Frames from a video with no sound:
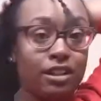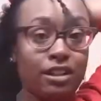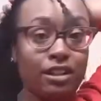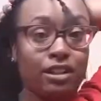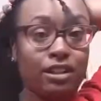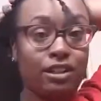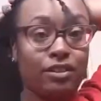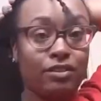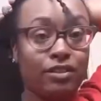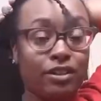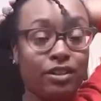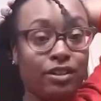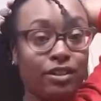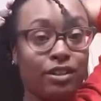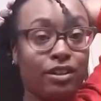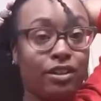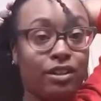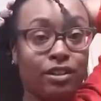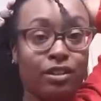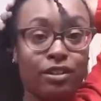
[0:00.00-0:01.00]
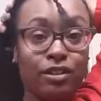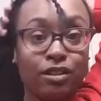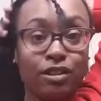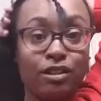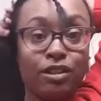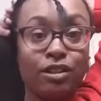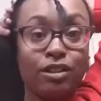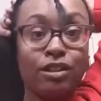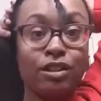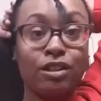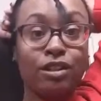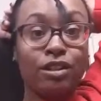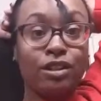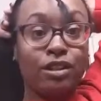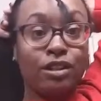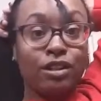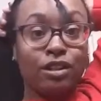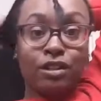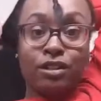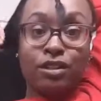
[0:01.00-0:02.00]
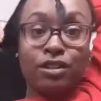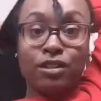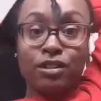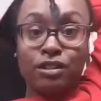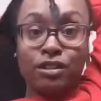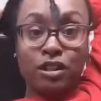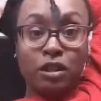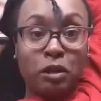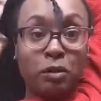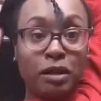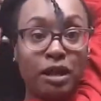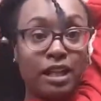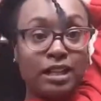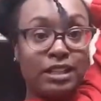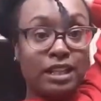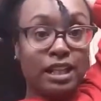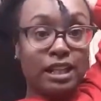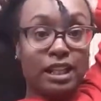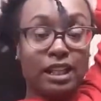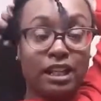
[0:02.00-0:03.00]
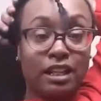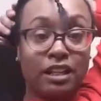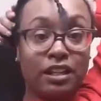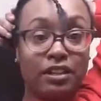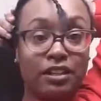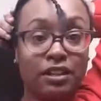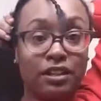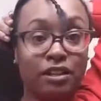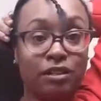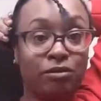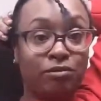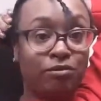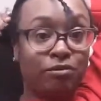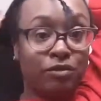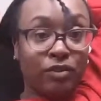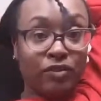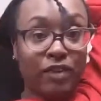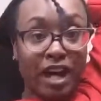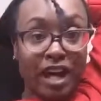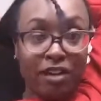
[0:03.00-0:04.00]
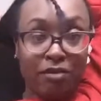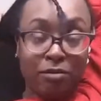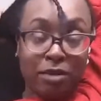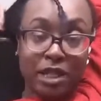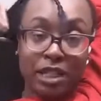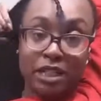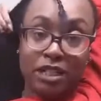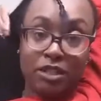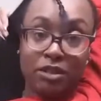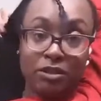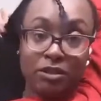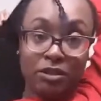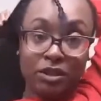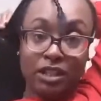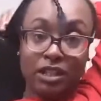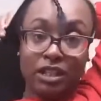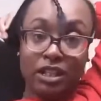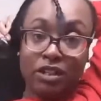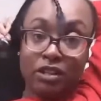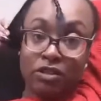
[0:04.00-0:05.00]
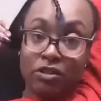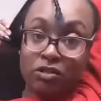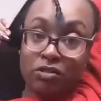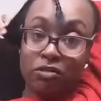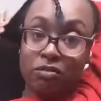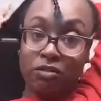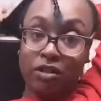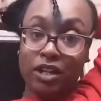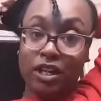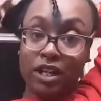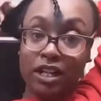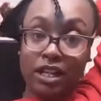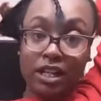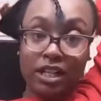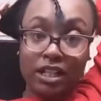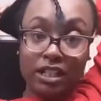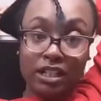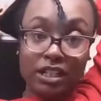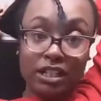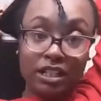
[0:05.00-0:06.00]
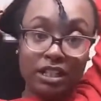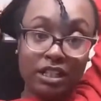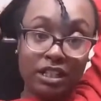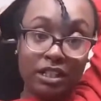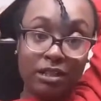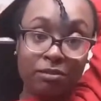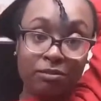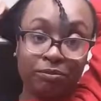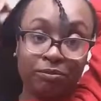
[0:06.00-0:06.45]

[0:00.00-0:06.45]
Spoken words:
and everything. So it'll probably take like another 5 minutes to do these other 2 braids.